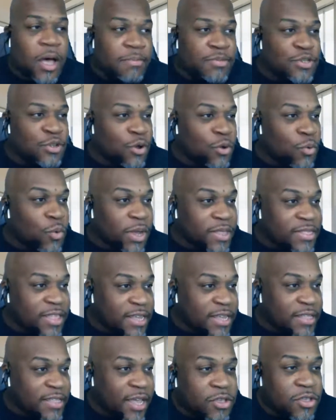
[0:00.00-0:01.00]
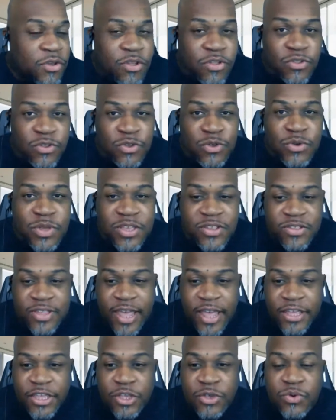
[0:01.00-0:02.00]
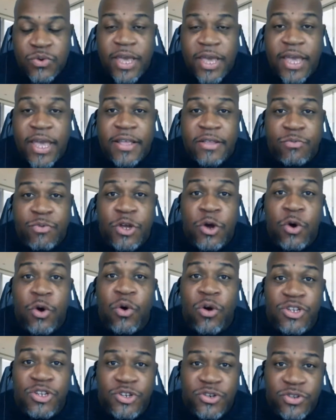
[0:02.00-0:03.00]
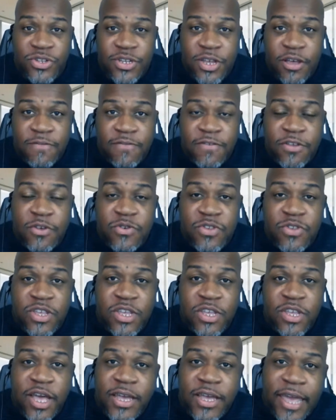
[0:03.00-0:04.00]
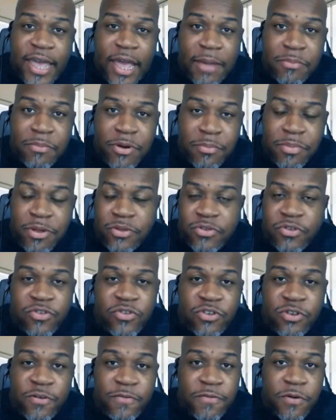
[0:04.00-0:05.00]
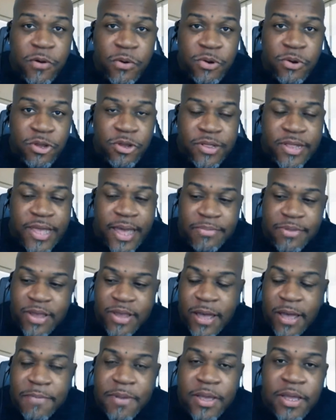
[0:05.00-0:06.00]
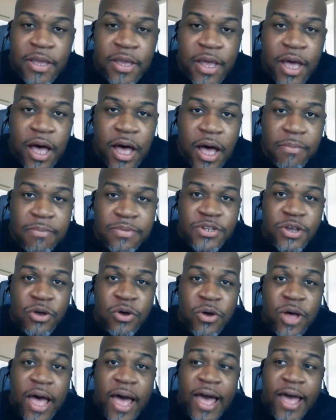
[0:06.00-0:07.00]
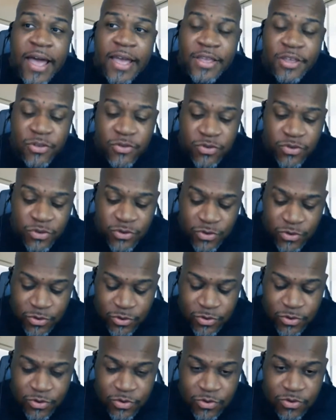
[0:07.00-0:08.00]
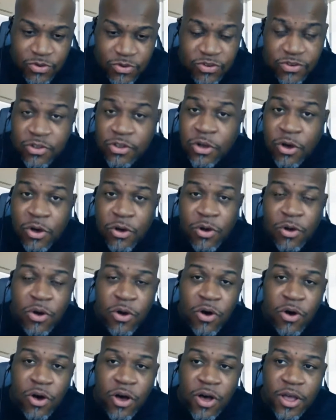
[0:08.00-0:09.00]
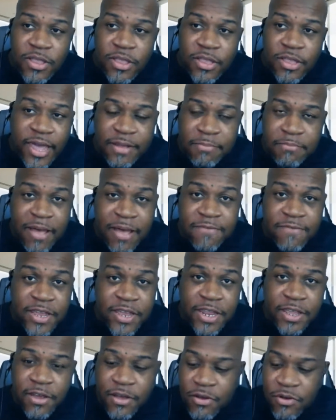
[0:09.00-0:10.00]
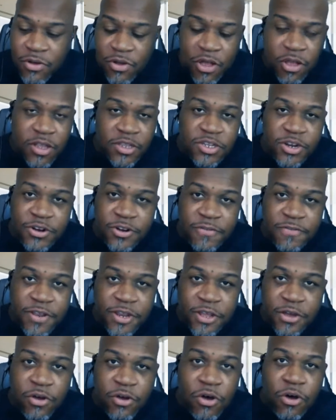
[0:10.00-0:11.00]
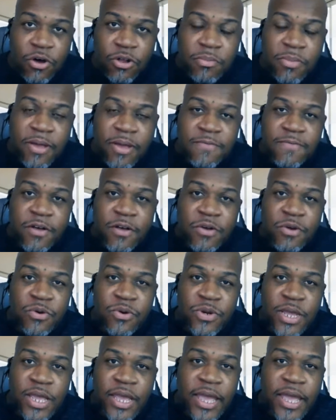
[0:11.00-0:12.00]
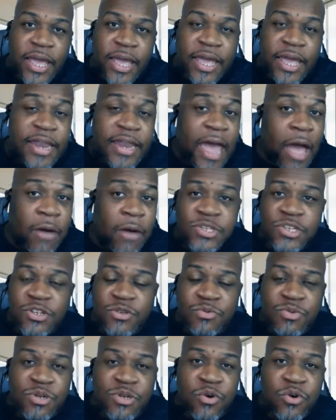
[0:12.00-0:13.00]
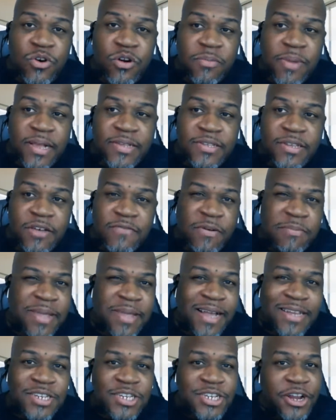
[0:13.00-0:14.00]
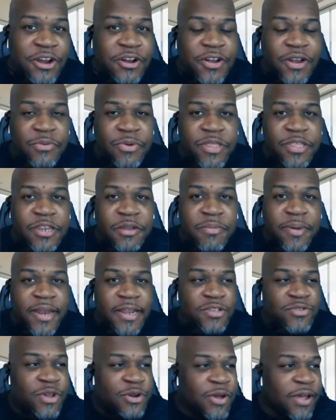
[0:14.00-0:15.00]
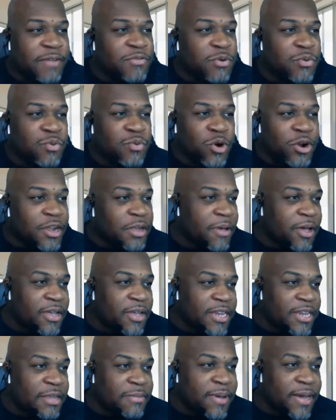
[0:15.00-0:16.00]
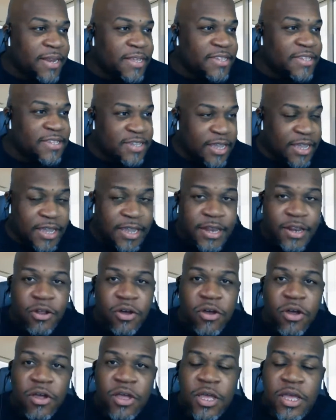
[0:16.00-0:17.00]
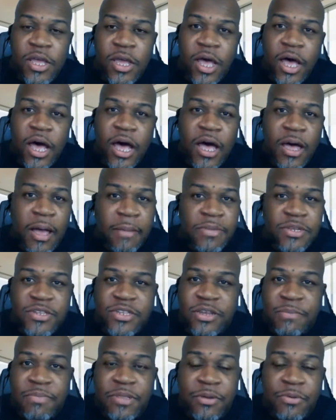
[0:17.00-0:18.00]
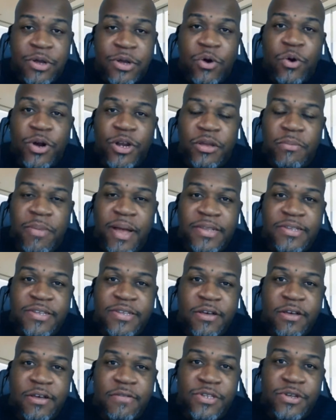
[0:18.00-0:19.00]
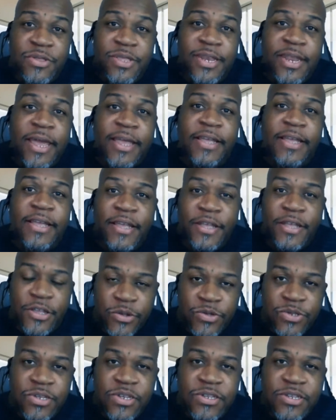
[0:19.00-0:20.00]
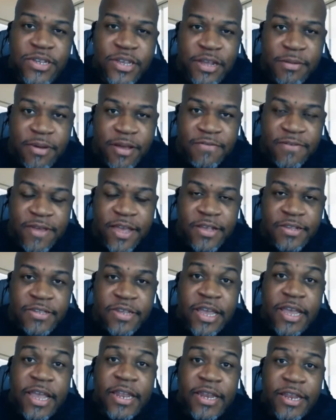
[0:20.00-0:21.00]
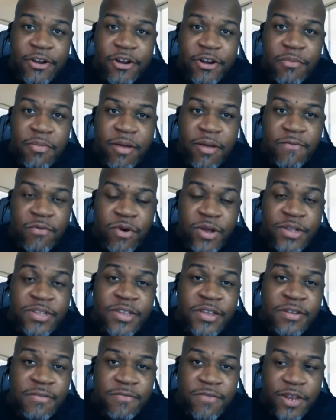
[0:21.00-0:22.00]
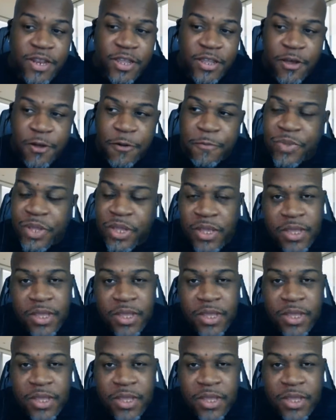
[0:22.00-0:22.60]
So one thing that you can do is that you can record yourself using a camera built into your phone or your laptop. So I used to just go on like my video, turn the video on my phone, and I would just record myself. I'm not sharing it with anybody, so I don't have to worry about anybody seeing it at all. I'm just simply recording myself so that I can get used to seeing my face and hearing my voice in video.